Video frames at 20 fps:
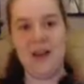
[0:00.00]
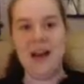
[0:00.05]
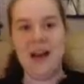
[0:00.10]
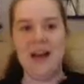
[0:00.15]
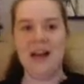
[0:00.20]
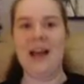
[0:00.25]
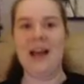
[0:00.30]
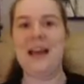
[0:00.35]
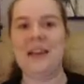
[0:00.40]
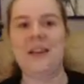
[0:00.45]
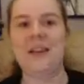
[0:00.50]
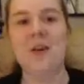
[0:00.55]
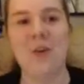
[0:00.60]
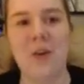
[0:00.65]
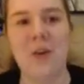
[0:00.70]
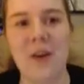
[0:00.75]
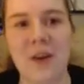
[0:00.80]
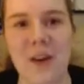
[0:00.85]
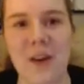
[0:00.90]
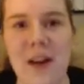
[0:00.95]
I, I
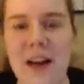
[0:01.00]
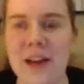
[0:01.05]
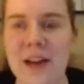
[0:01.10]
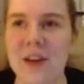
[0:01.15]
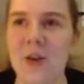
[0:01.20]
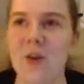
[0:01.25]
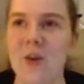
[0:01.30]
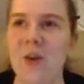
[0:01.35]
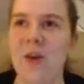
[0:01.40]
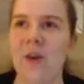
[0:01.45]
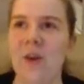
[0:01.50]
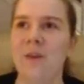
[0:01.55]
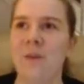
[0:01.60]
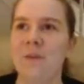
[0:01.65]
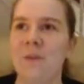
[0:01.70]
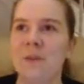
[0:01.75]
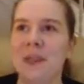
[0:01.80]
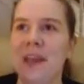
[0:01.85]
know her. I know her.